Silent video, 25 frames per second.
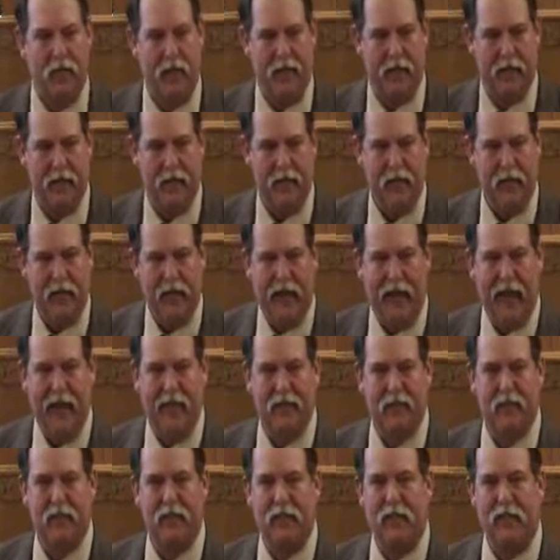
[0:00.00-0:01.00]
that
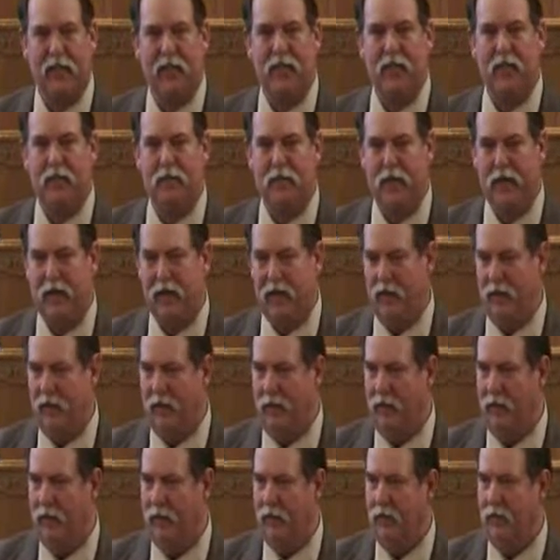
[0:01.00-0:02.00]
as
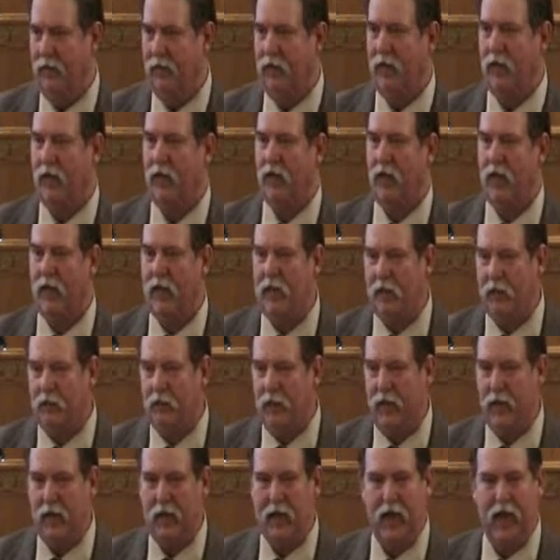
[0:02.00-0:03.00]
leaving,
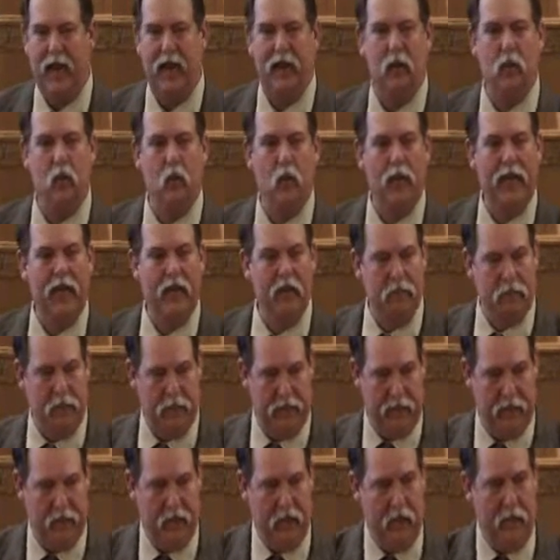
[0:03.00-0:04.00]
cleaving, and
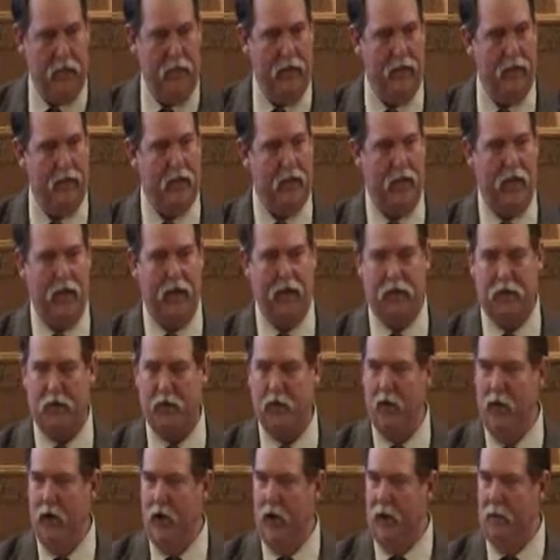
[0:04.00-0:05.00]
weaving, coming
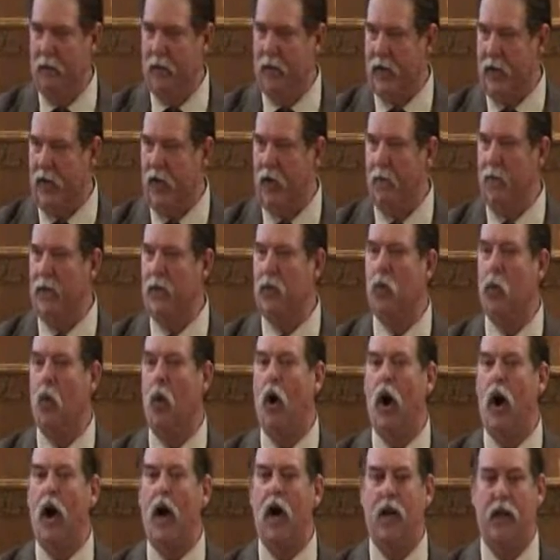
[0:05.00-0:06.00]
together and becoming
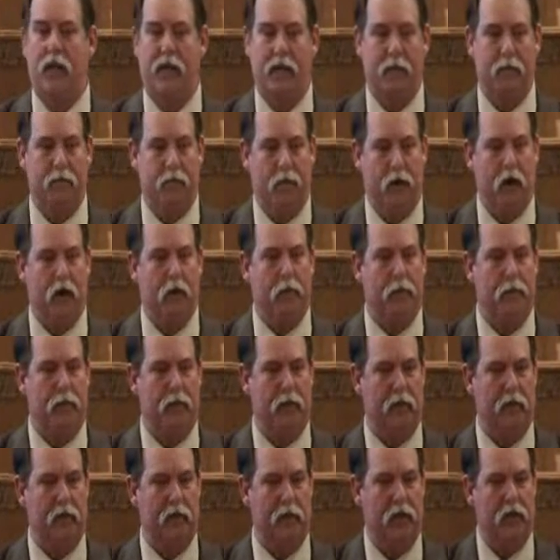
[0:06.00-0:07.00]
one in
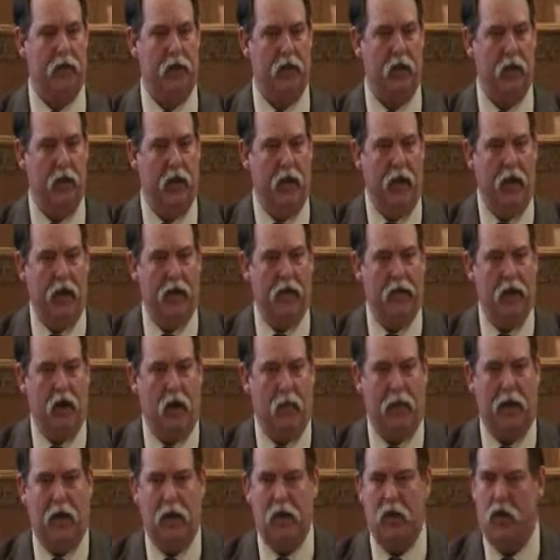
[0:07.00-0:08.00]
purpose, and
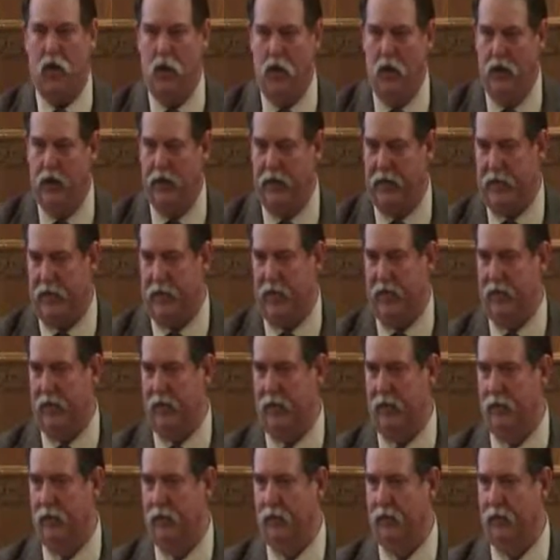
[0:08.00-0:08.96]
talking about unity.